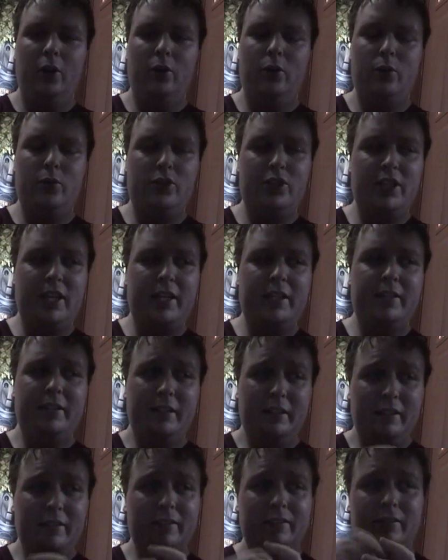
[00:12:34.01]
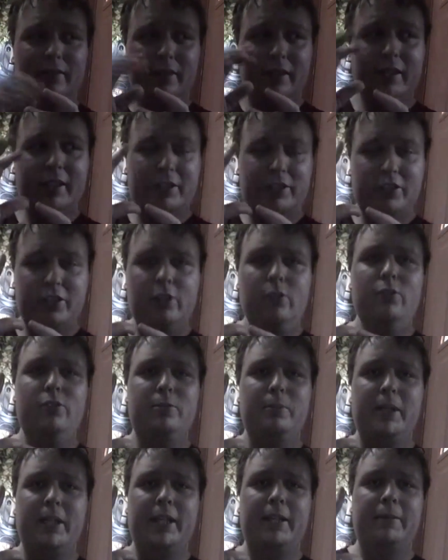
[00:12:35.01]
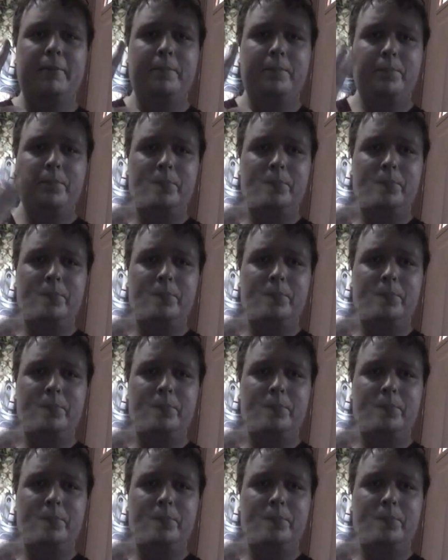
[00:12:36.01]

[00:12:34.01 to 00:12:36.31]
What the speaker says: who said, excuse me,